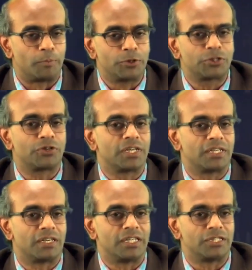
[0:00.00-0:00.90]
put
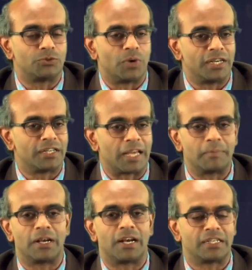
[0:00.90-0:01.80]
together into one
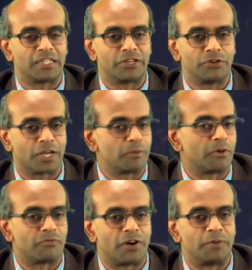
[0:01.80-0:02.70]
table, and then you can
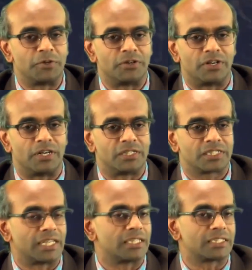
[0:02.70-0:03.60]
perform your
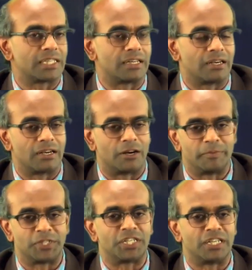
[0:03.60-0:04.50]
statistical or
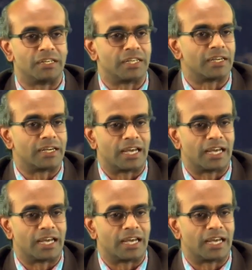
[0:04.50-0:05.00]
machine learning